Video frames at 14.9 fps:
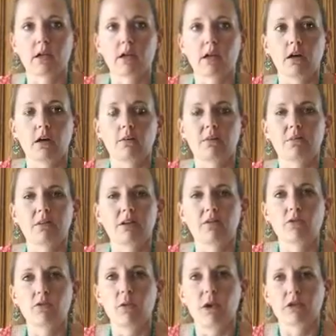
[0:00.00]
I mean,
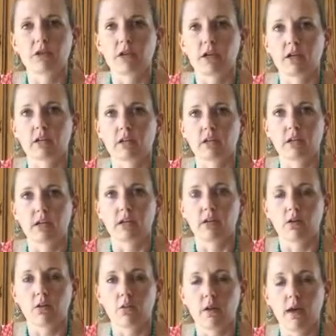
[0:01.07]
if you wash your hands and they get a
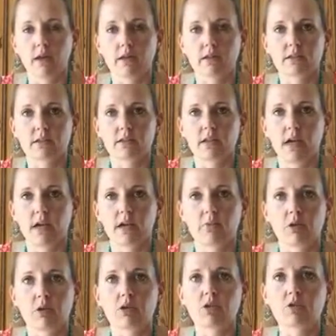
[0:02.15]
little wet, it's not going to
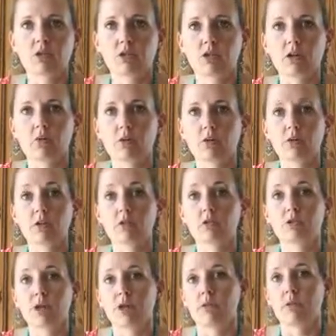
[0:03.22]
be a huge deal, but we do
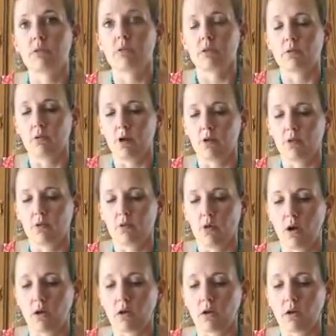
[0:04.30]
try to keep them out of the
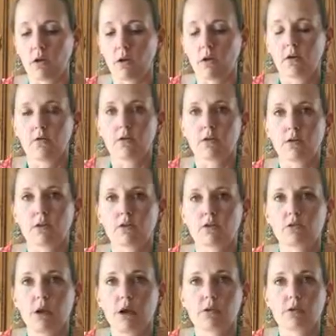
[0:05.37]
water for 1 to
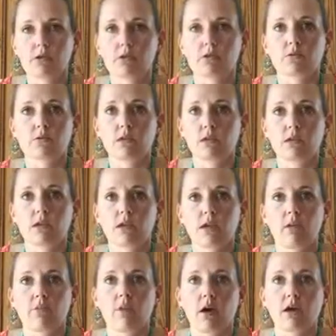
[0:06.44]
2 hours to really get
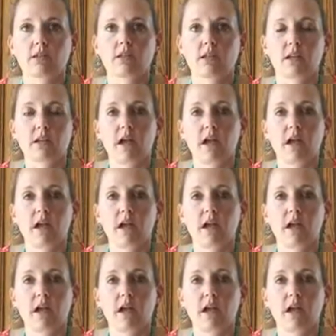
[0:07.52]
that bond set in.